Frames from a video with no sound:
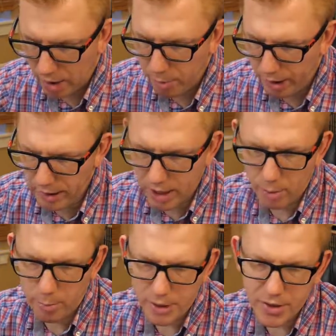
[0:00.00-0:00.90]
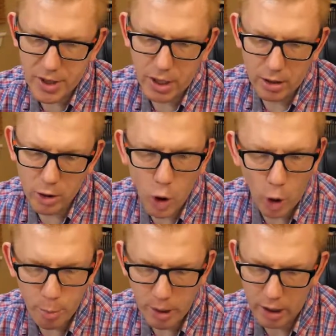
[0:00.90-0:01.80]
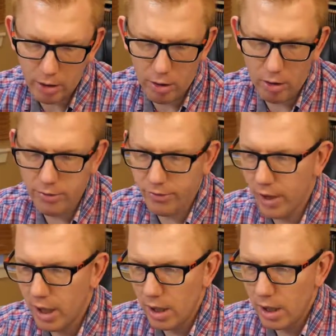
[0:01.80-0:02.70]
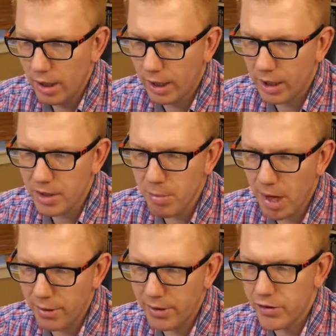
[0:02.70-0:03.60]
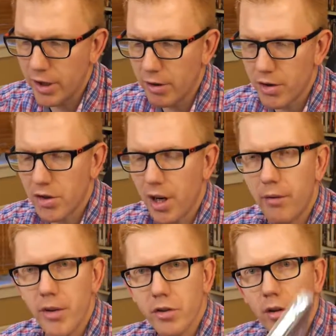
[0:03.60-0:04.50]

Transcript: I picked up a sealed copy of Kingsman: The Secret Service